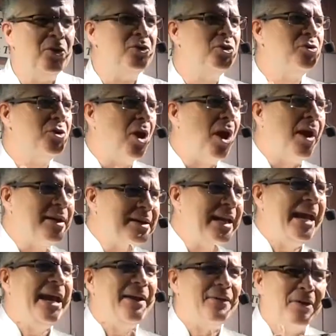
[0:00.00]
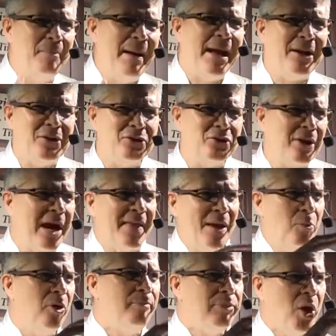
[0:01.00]
Do not take the pens, okay? They
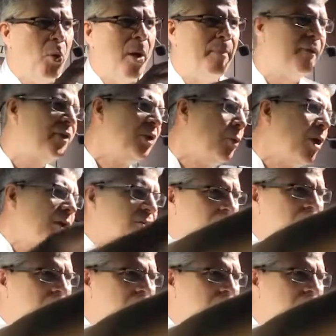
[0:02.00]
will blow up if you walk